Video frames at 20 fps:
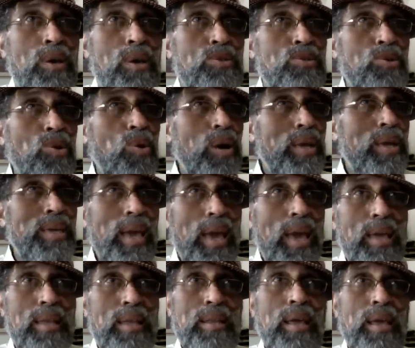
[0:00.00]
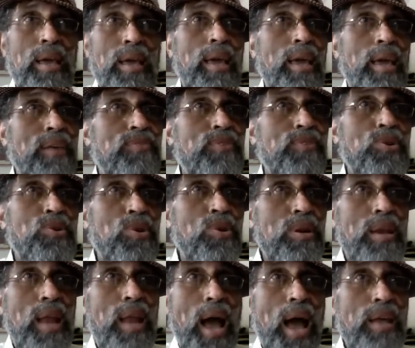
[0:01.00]
So again, if you're
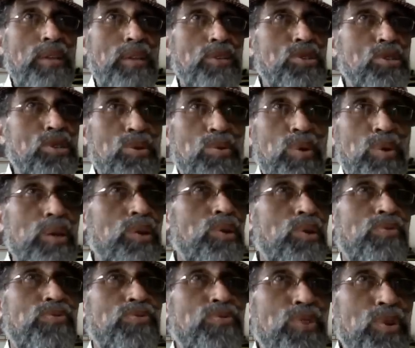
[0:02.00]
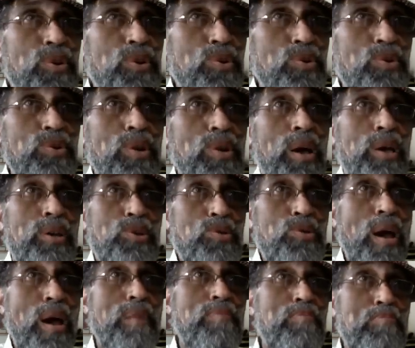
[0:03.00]
not chewing your food, you
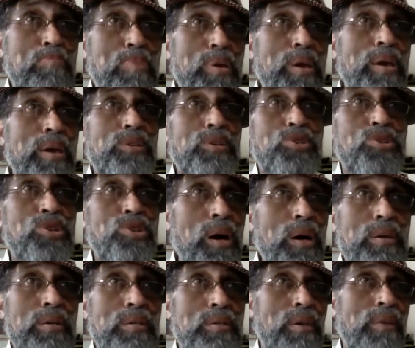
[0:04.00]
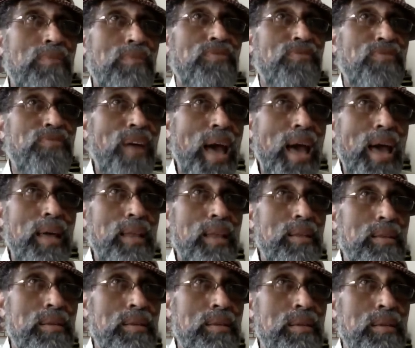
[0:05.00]
have big chunks of fat
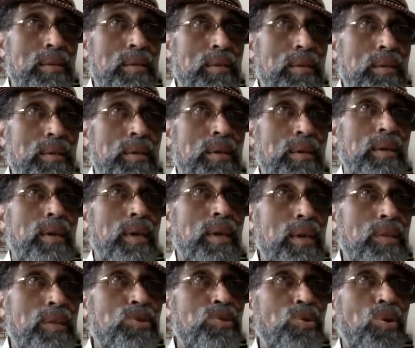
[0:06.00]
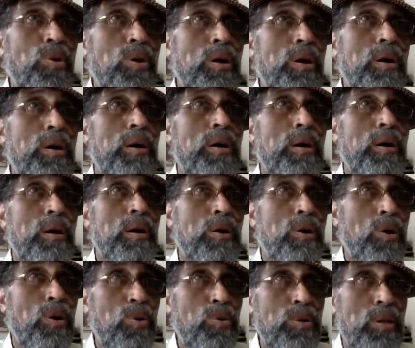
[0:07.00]
in your
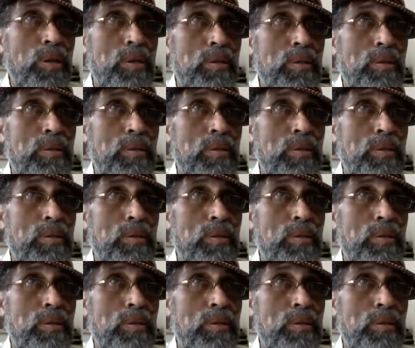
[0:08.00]
colon.